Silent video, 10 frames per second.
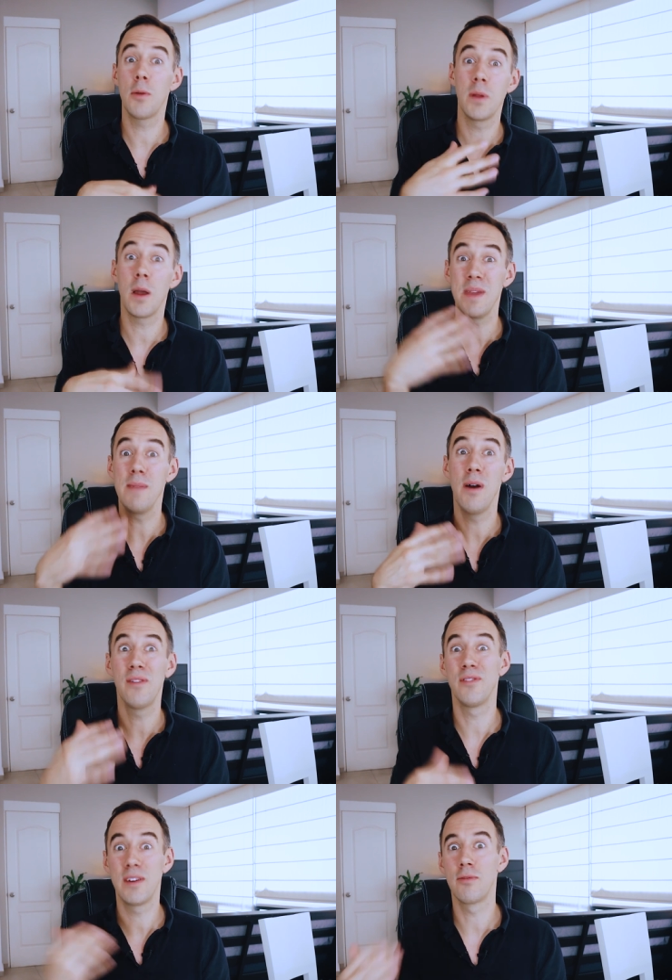opening up
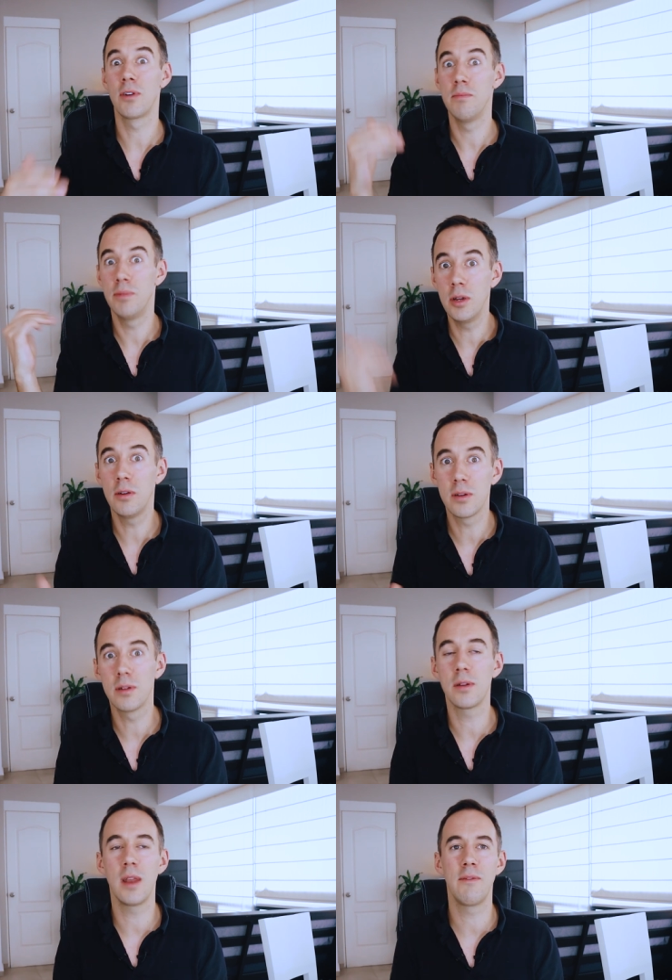emails on different
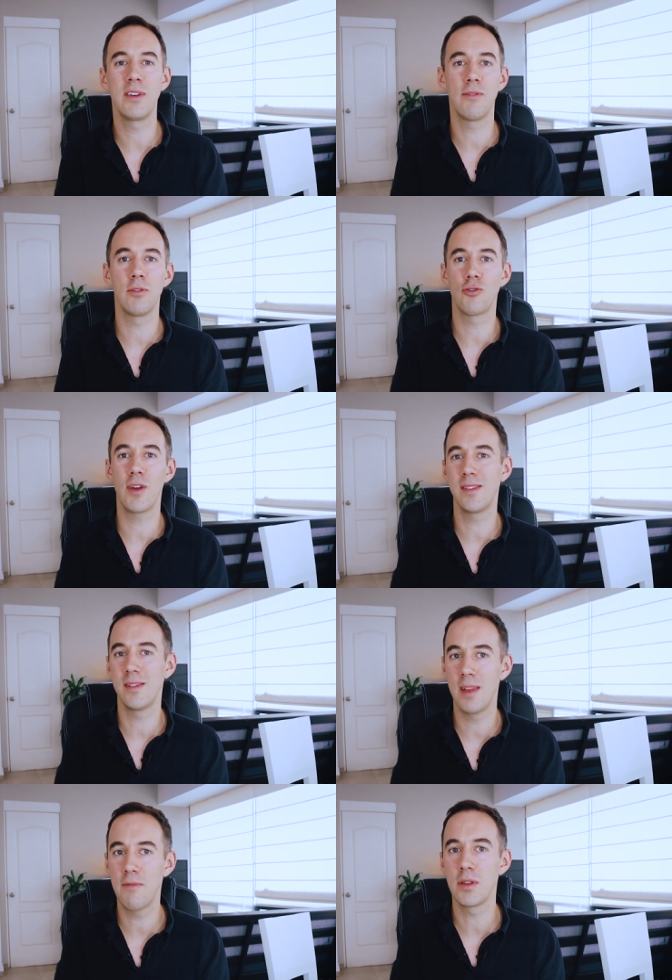computers and having different addresses
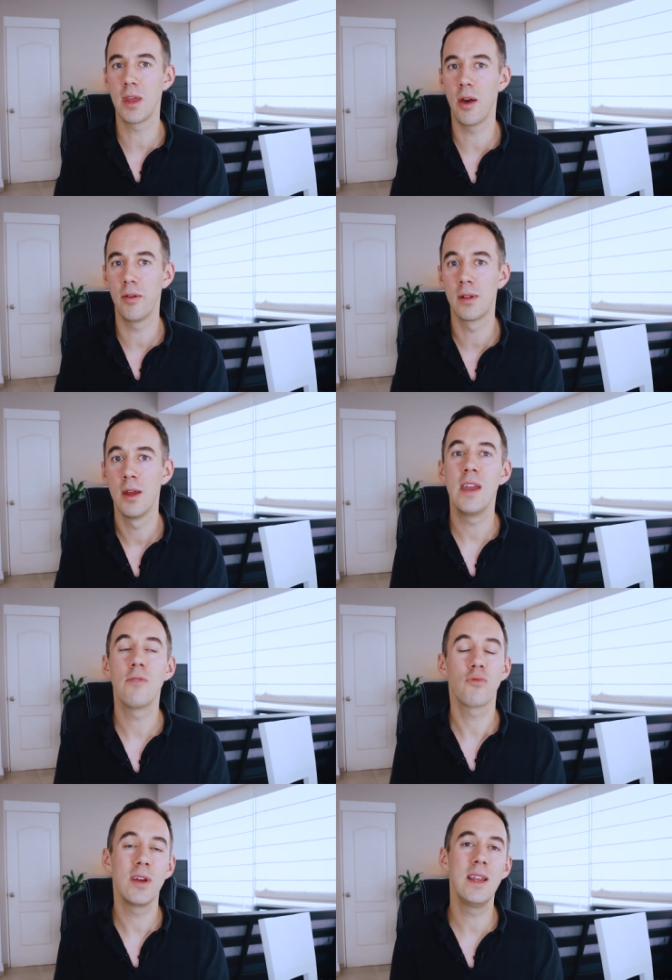and everything else, it
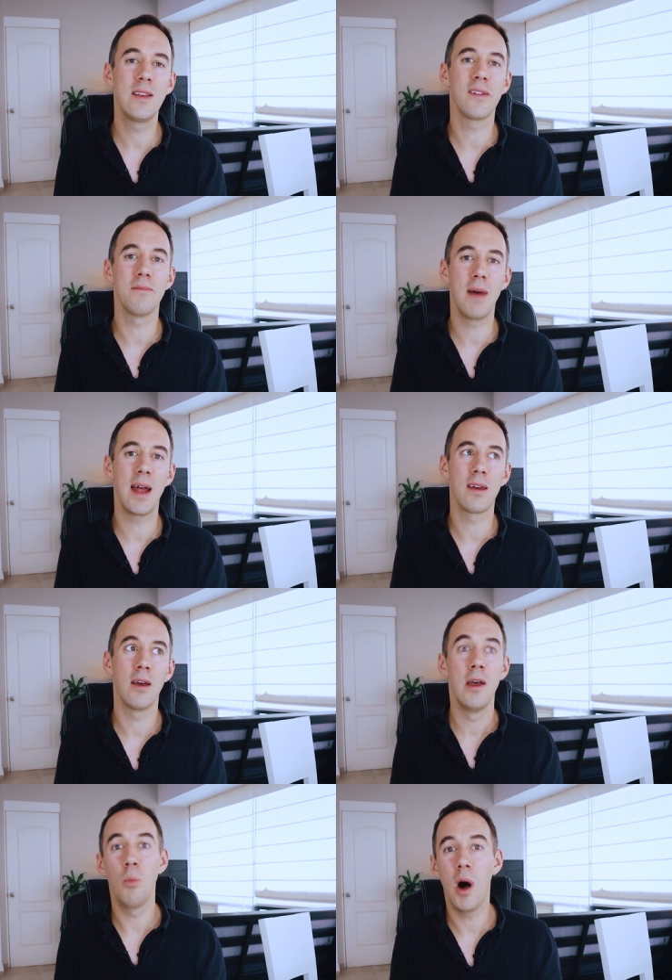really doesn't matter.
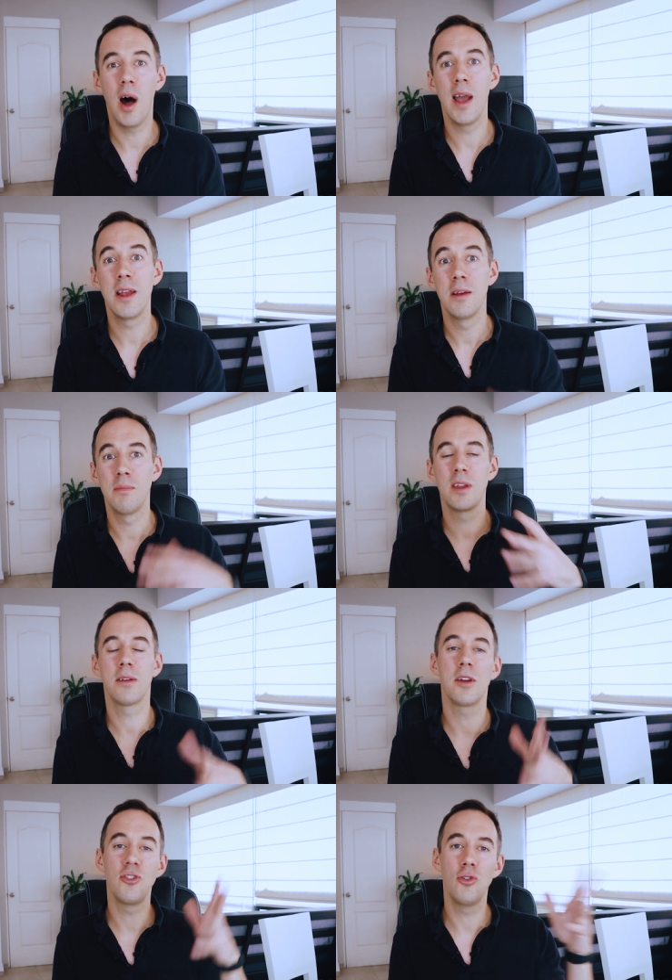Why?
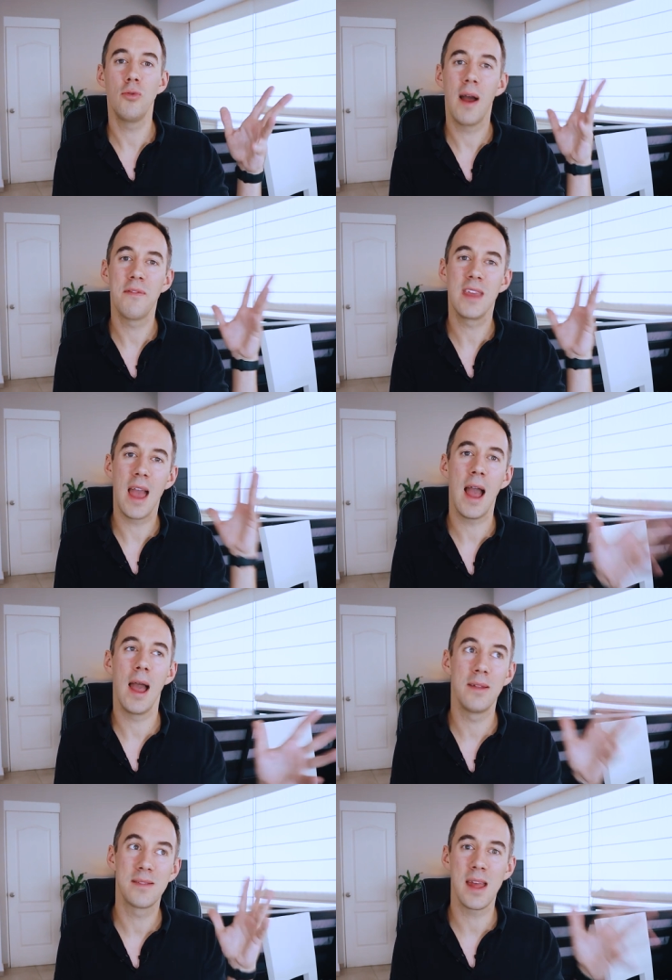Because I do have the
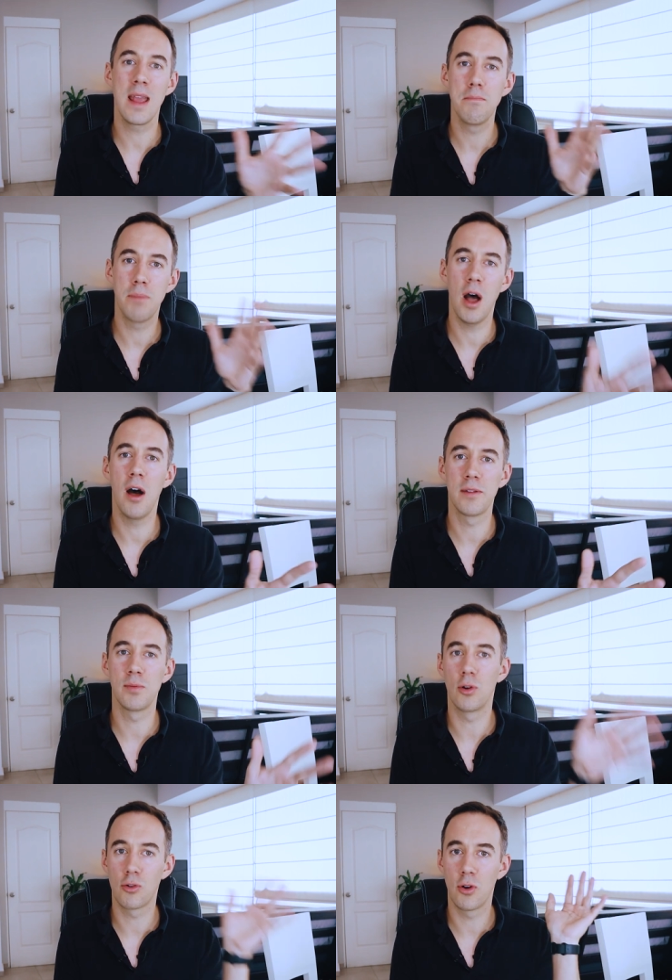same
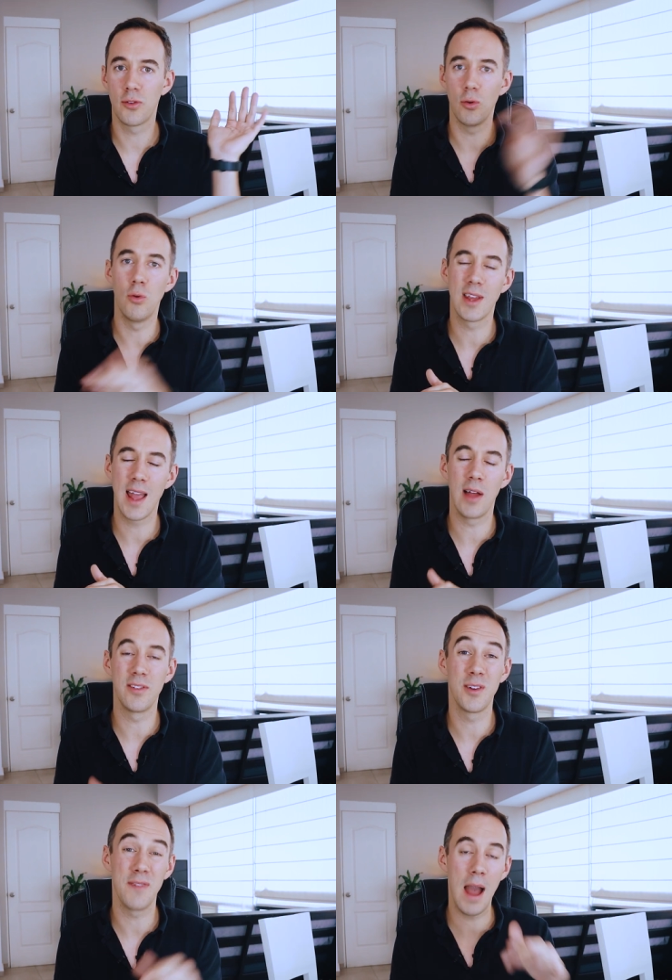password across all
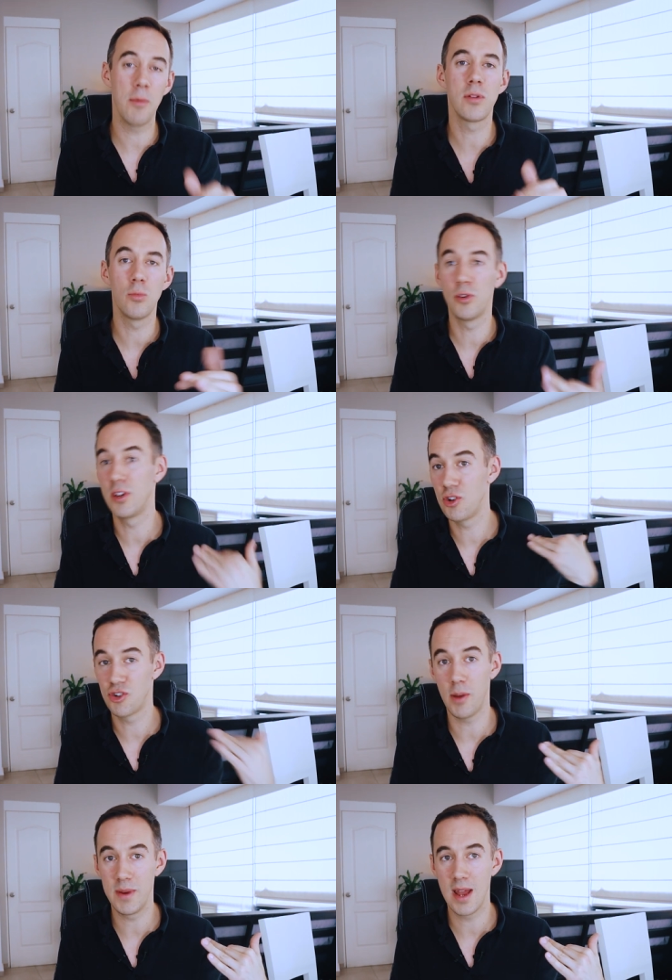accounts. If Amazon wanted to
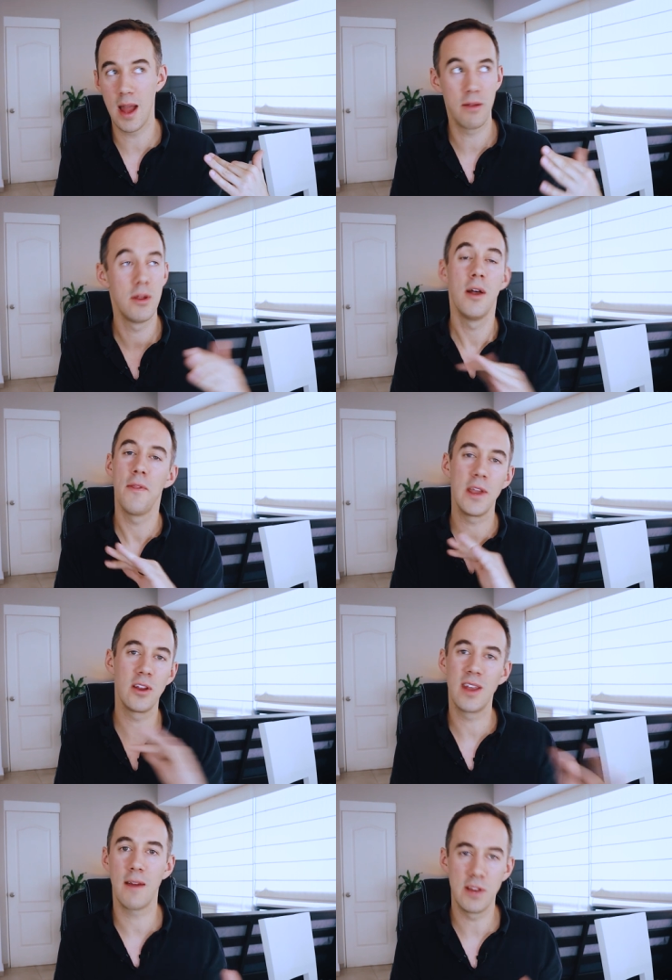shut me down, they
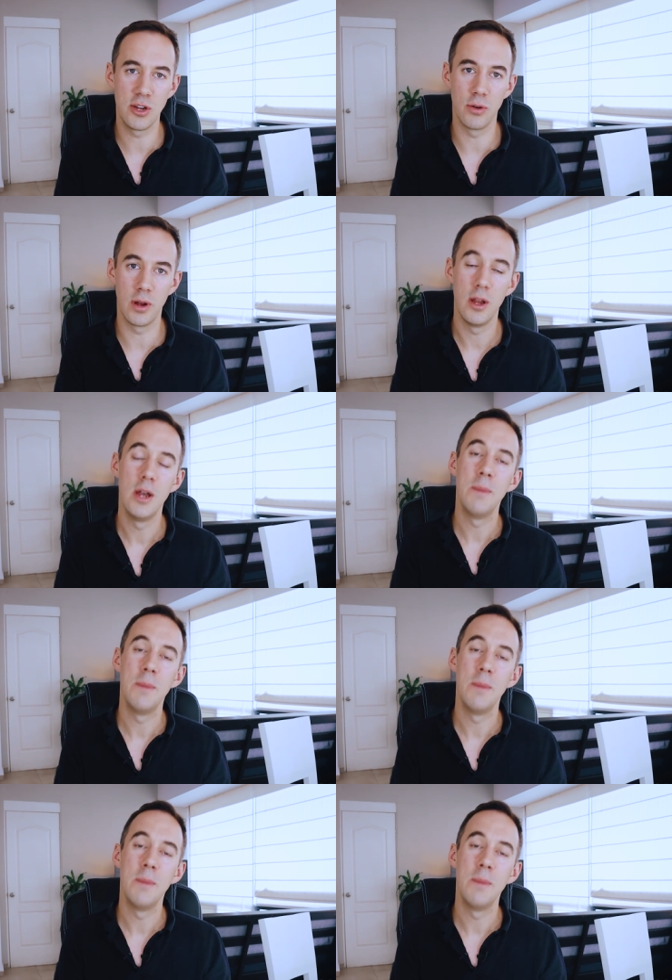could definitely do it.